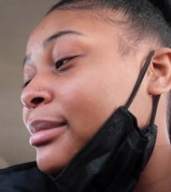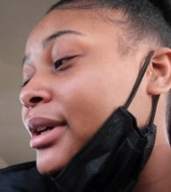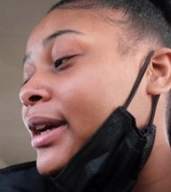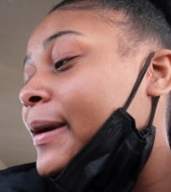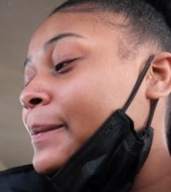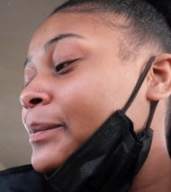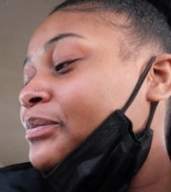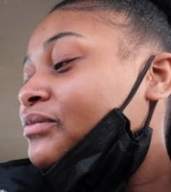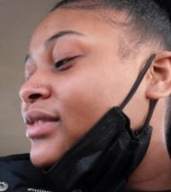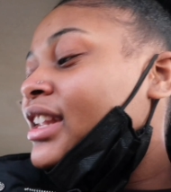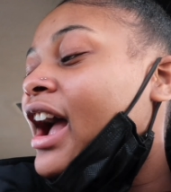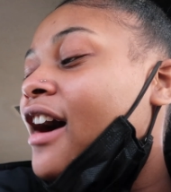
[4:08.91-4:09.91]
But
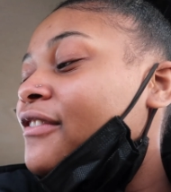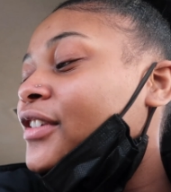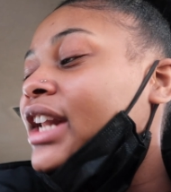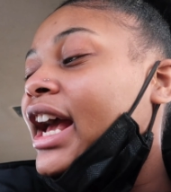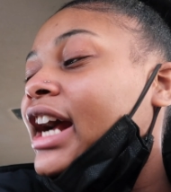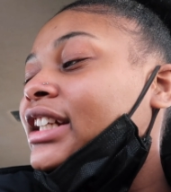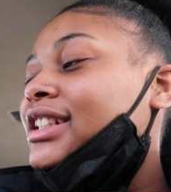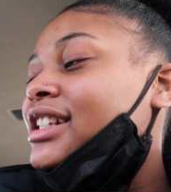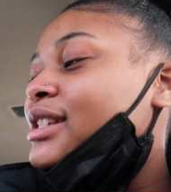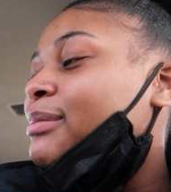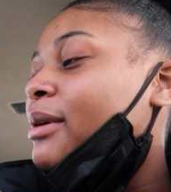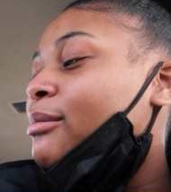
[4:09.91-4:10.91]
I feel like I should
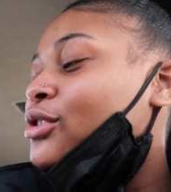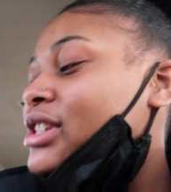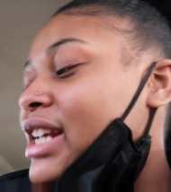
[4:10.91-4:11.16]
have spent more